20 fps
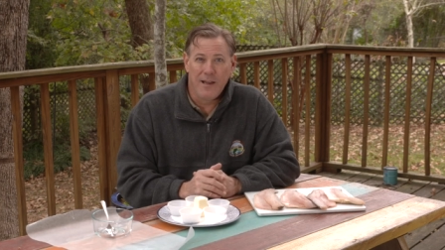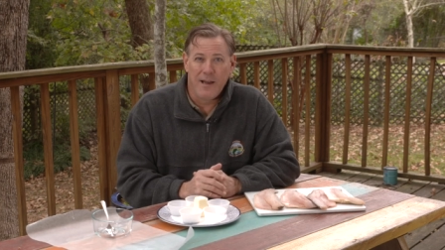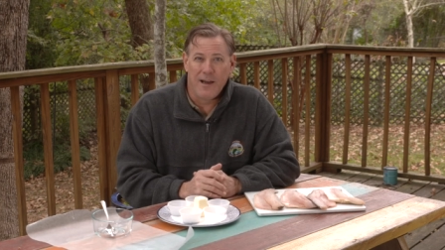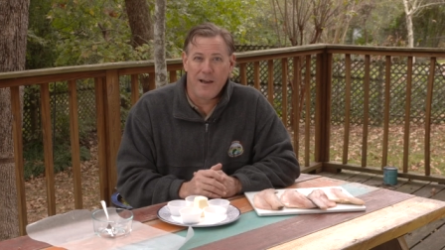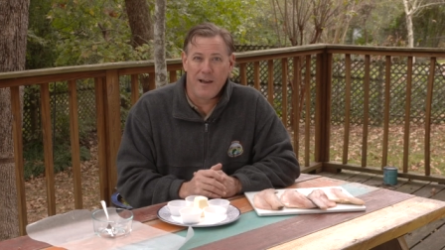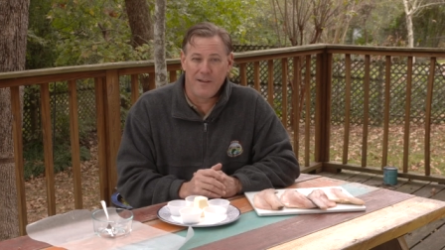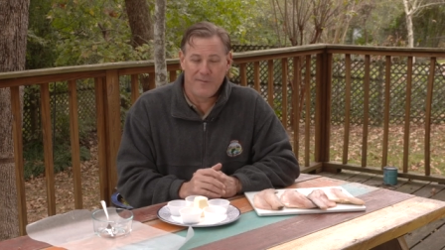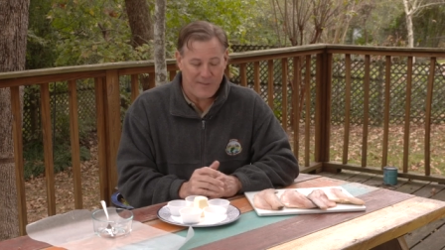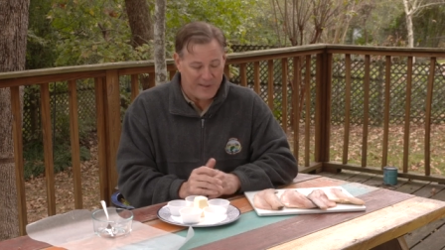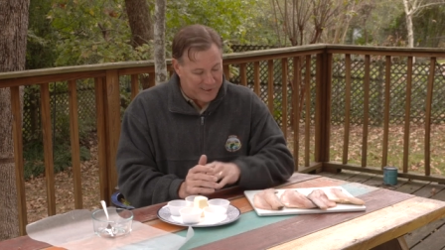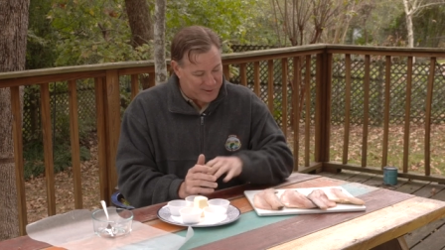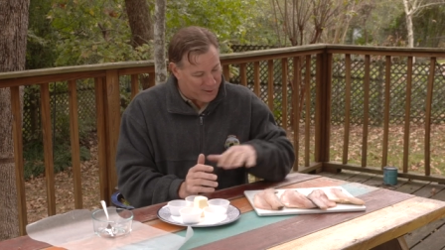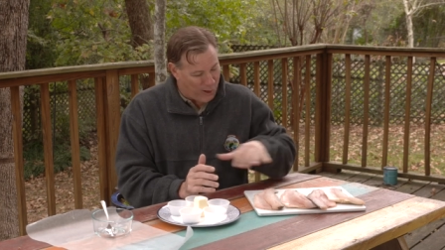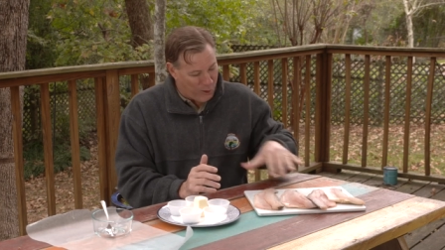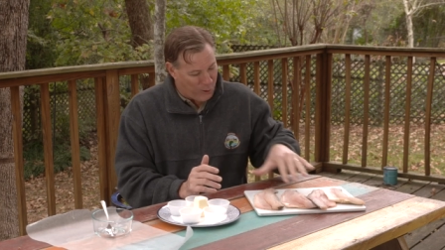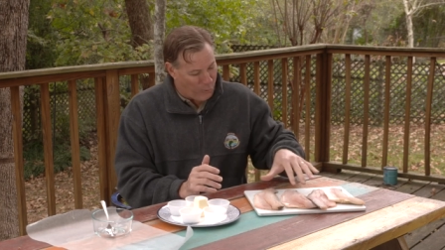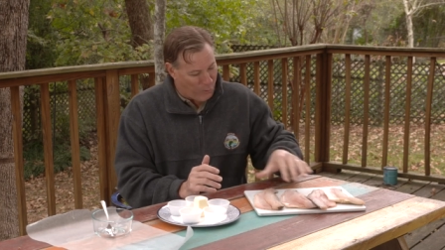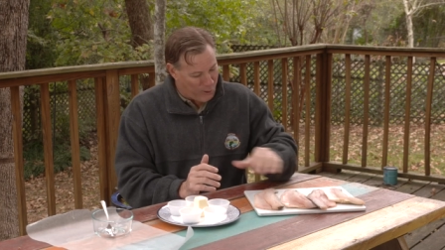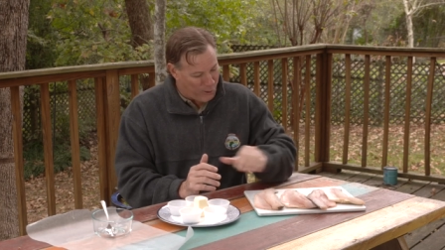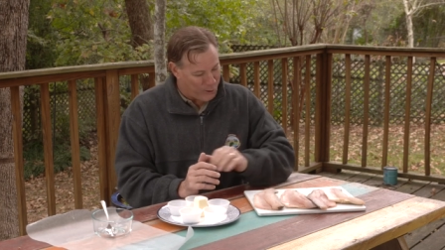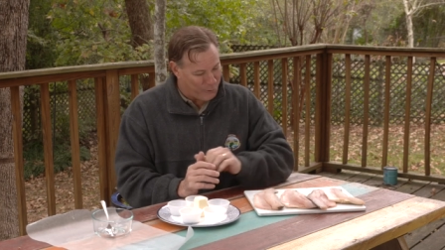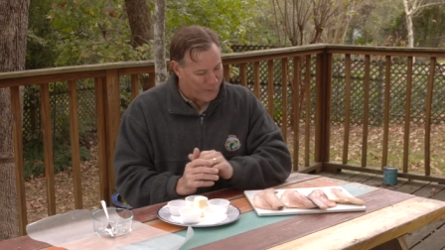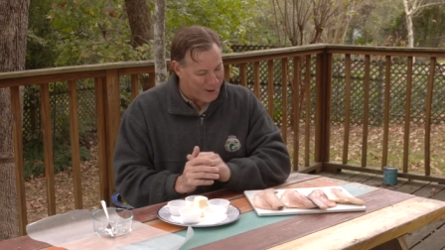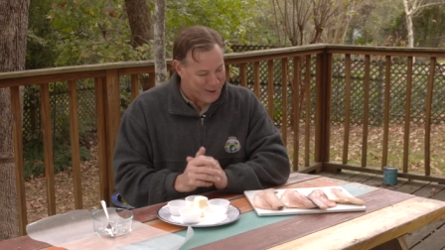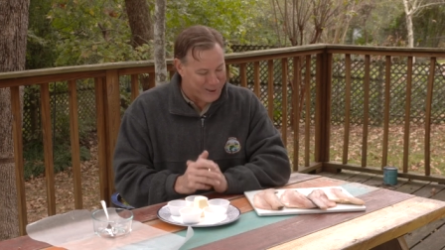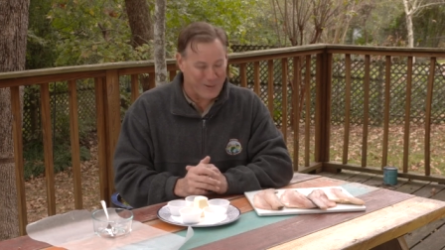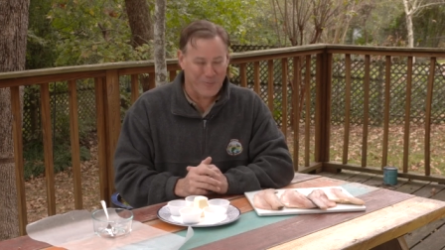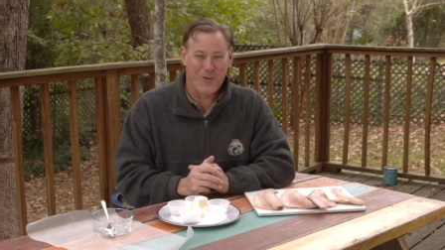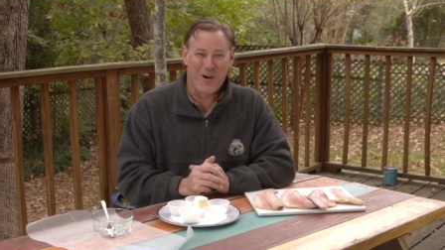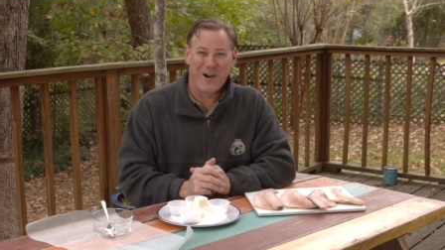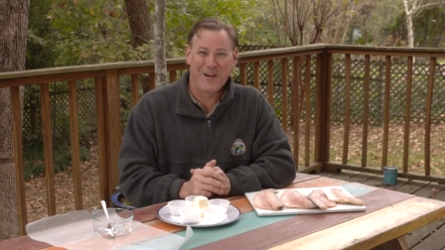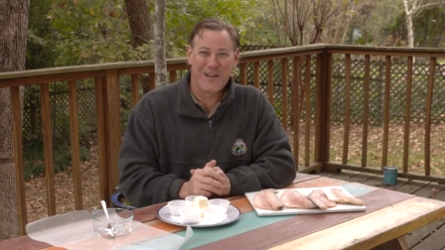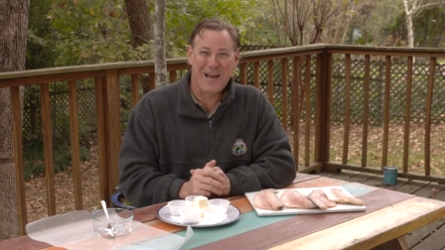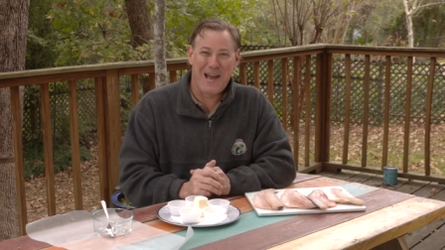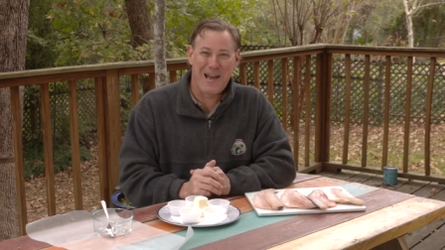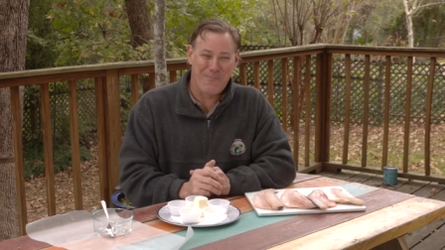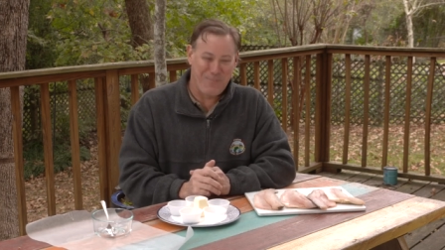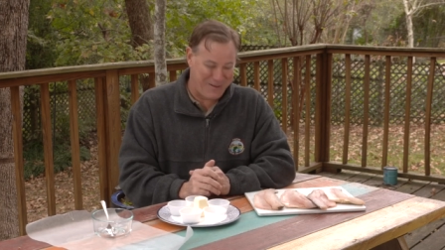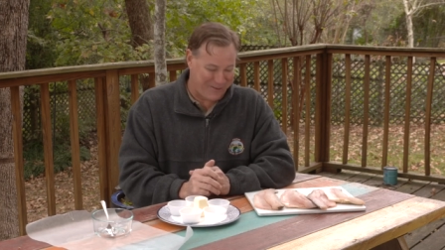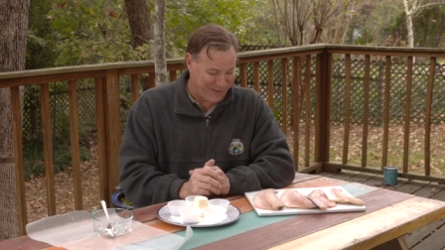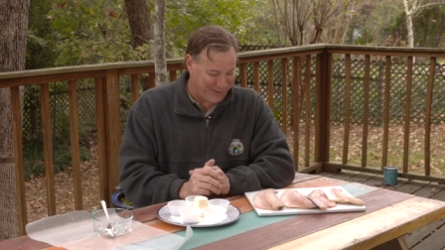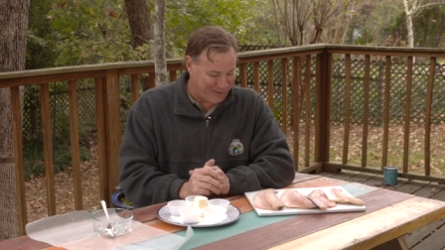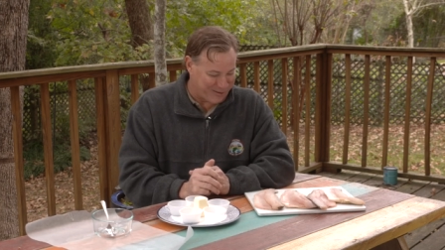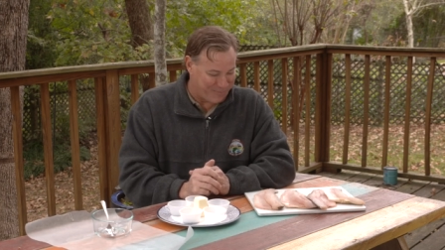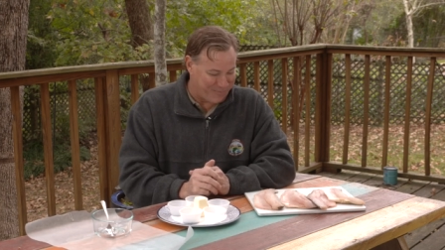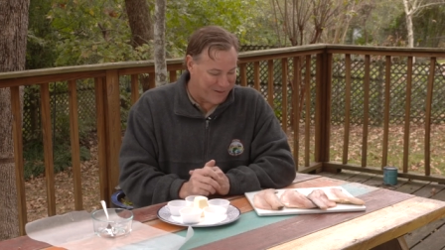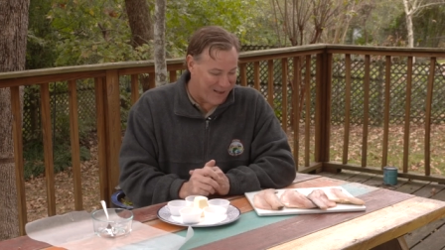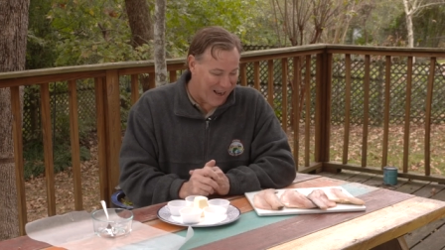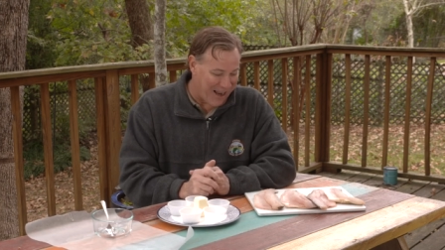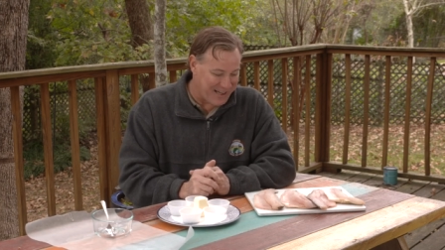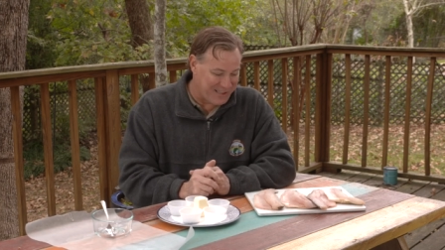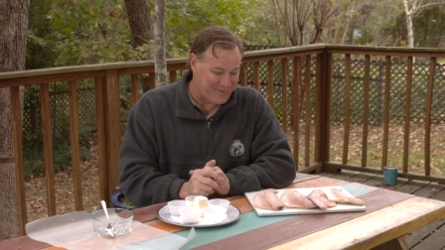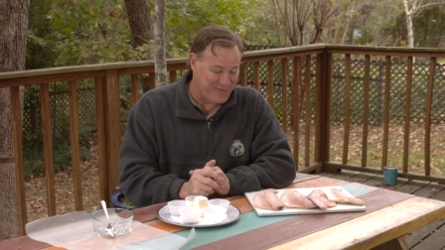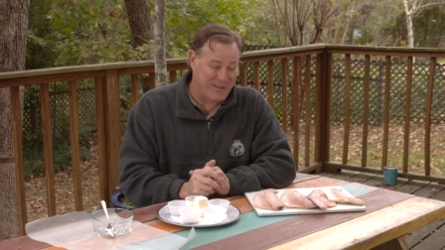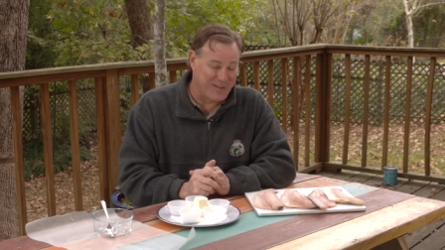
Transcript: Uh, these aren't world record walleye, but there's some nice